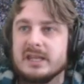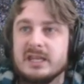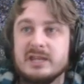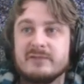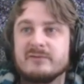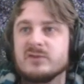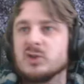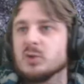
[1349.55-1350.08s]

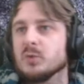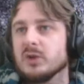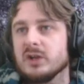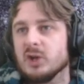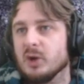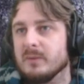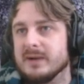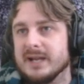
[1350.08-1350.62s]
If you were
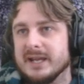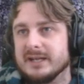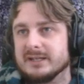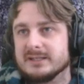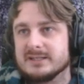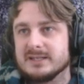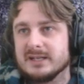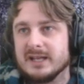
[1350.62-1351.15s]

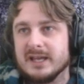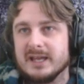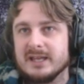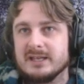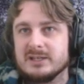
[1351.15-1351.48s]
nominated today,